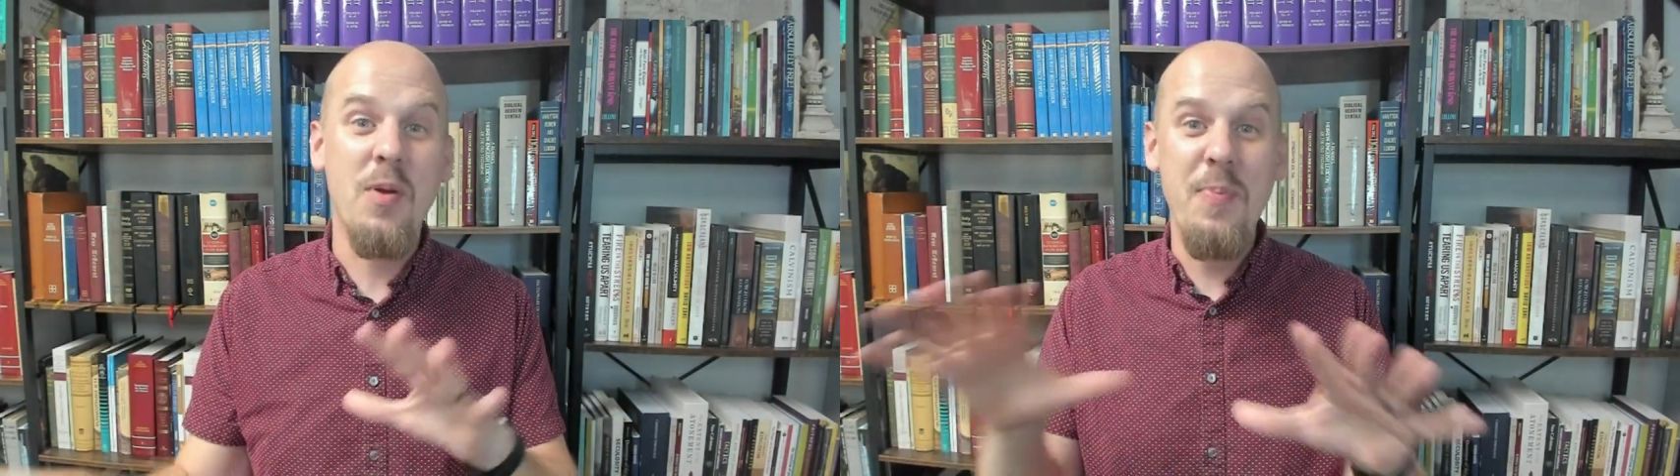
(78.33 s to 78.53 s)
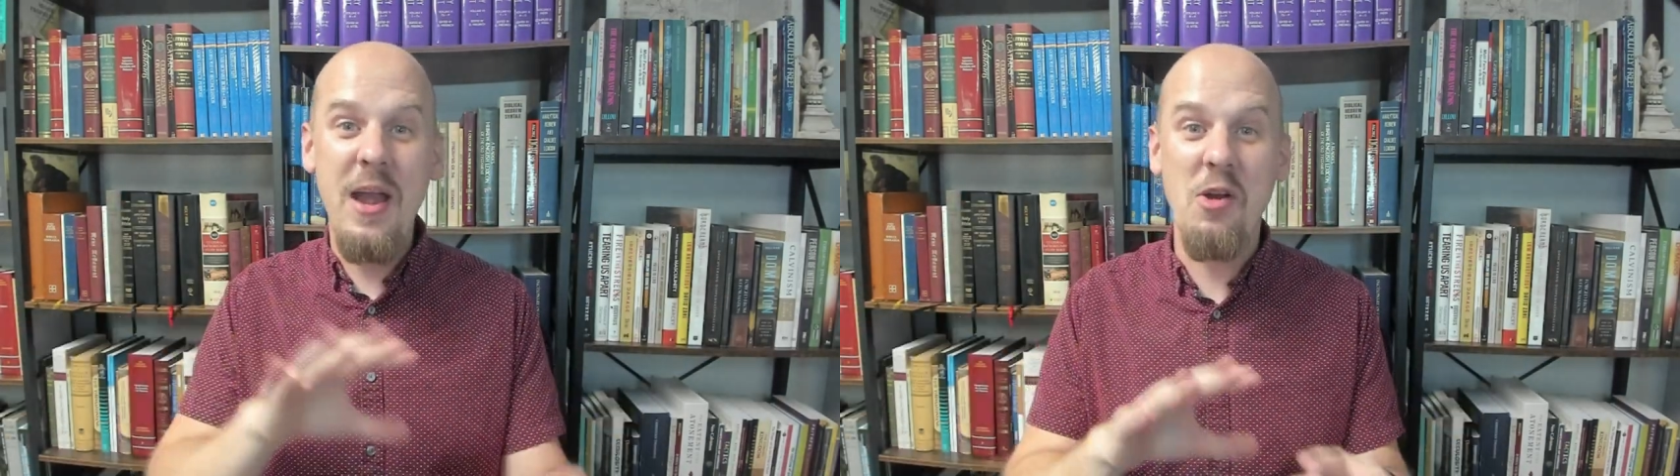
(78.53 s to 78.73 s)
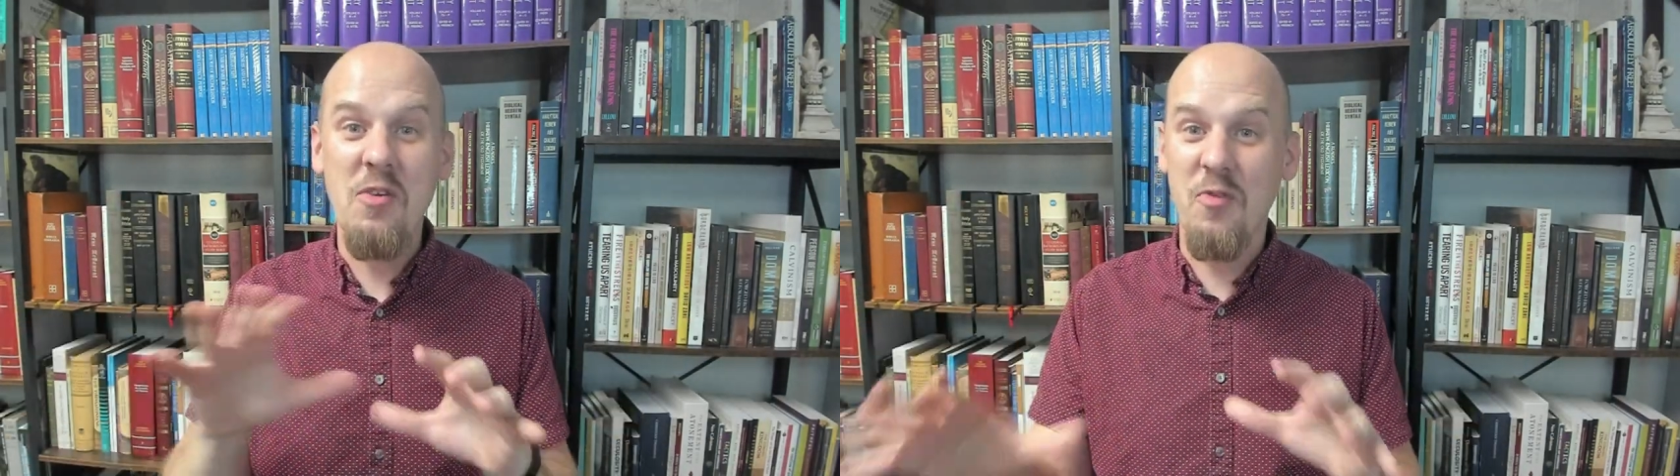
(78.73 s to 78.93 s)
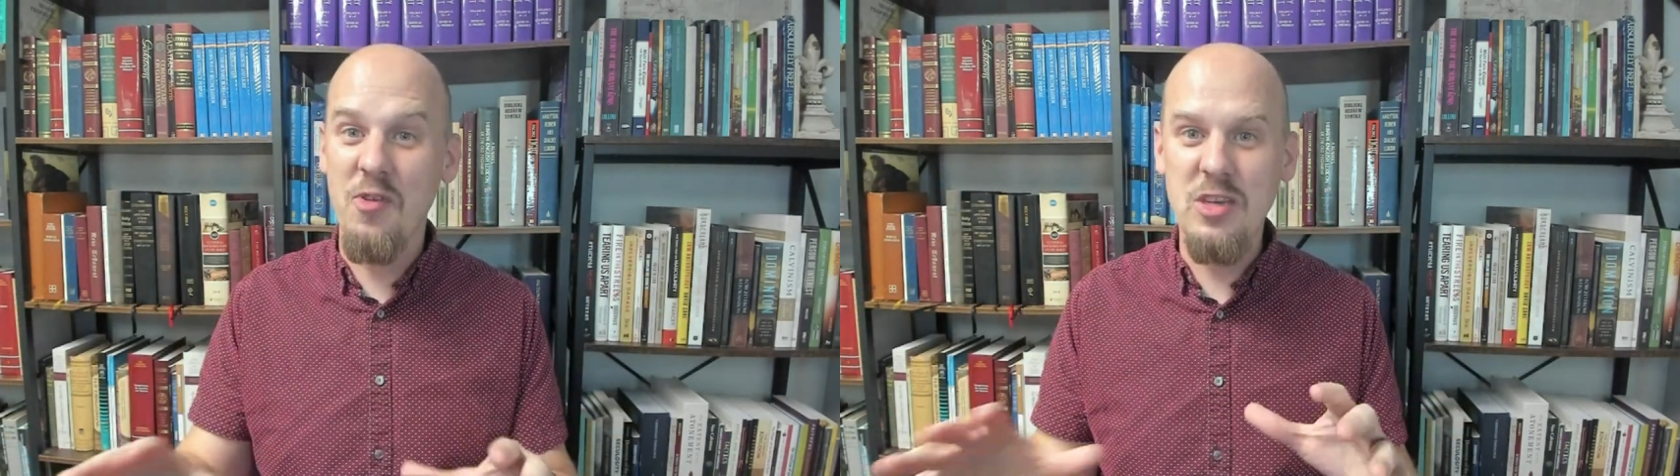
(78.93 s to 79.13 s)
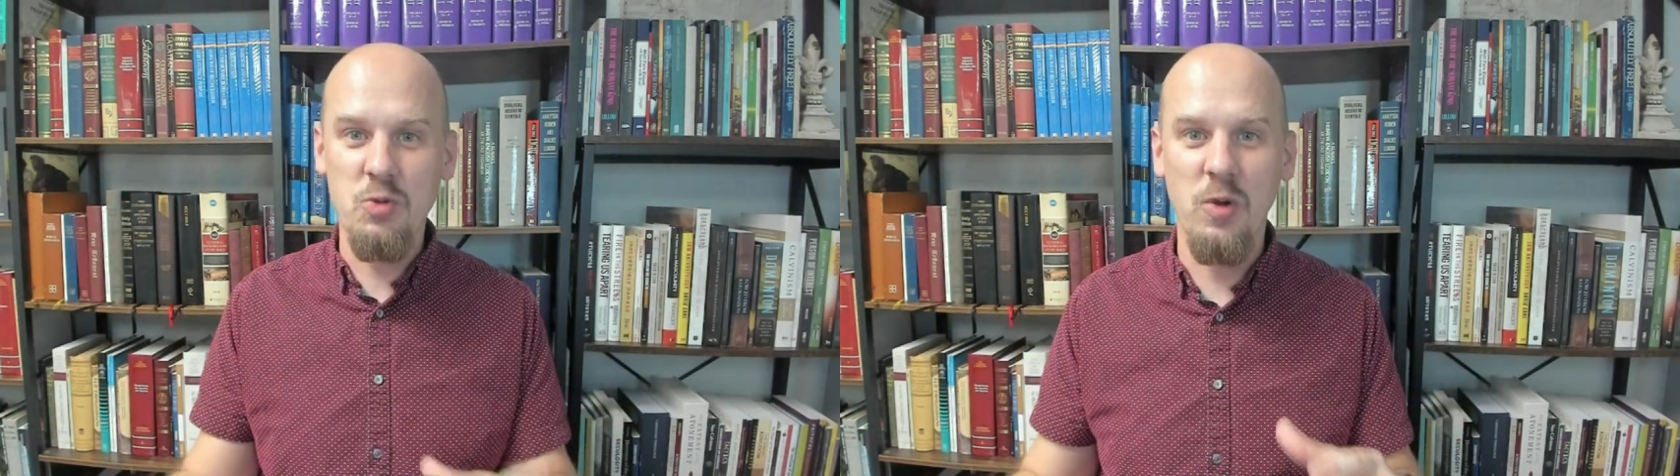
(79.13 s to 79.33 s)
preparing for
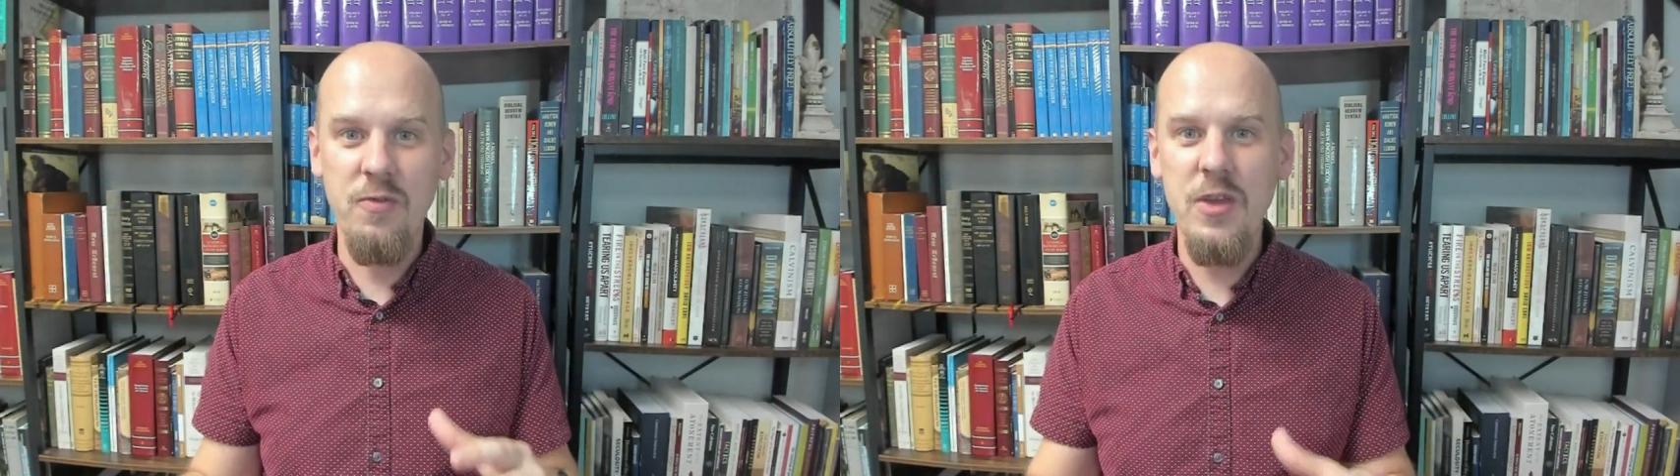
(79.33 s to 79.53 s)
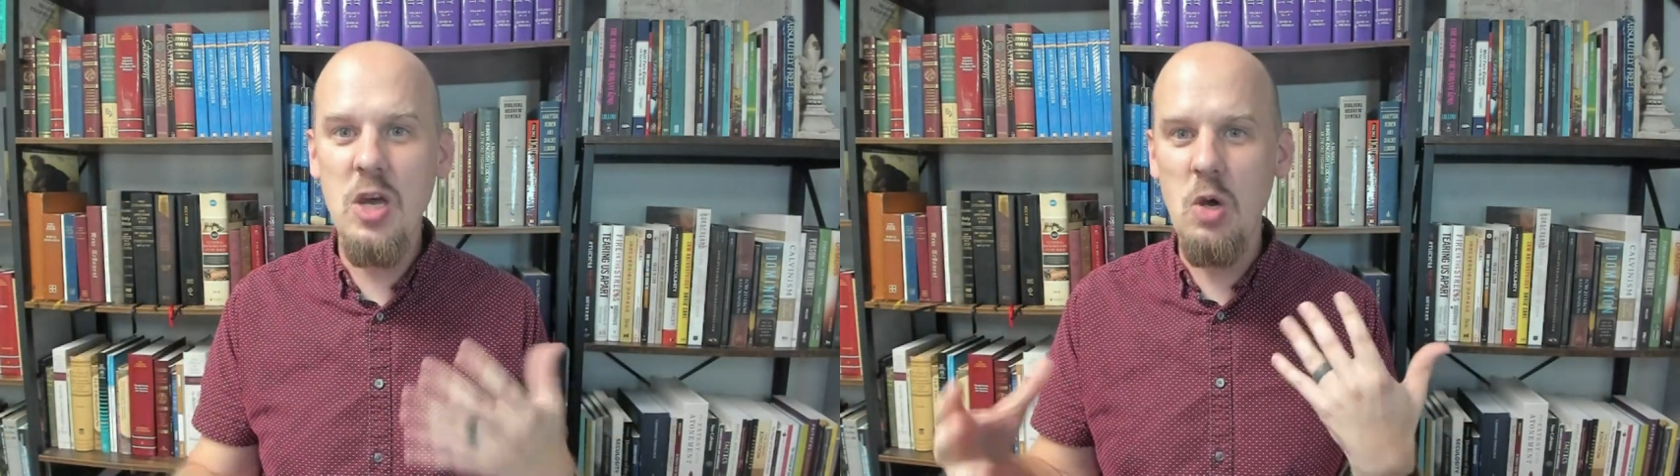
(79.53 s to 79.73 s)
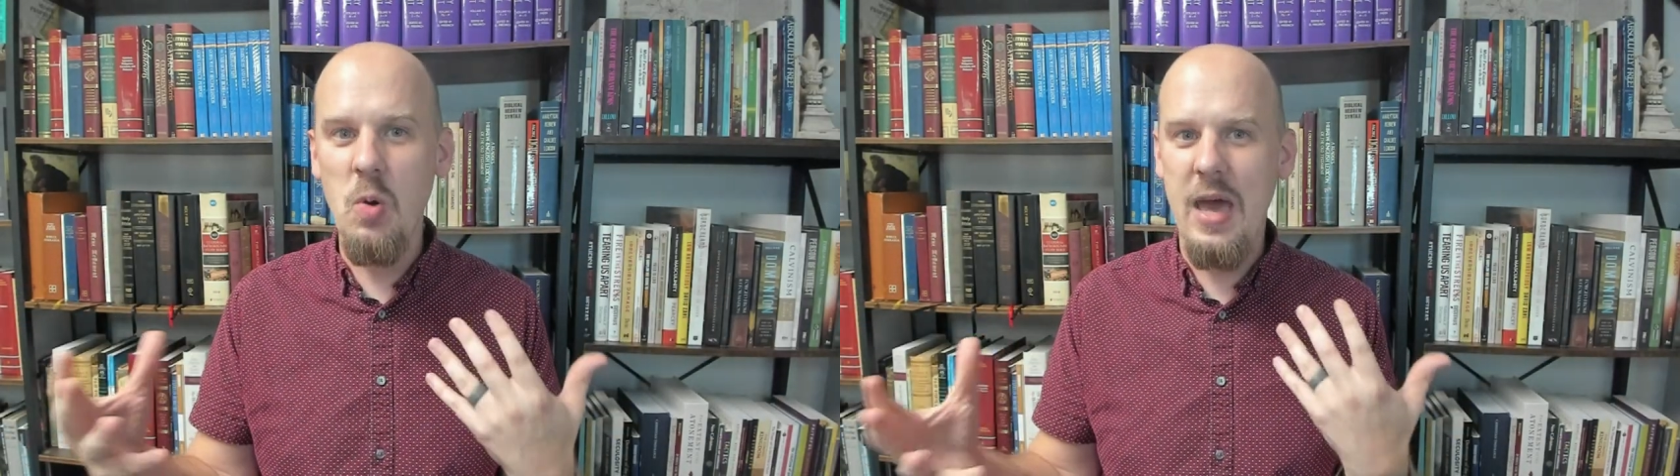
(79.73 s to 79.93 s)
this review,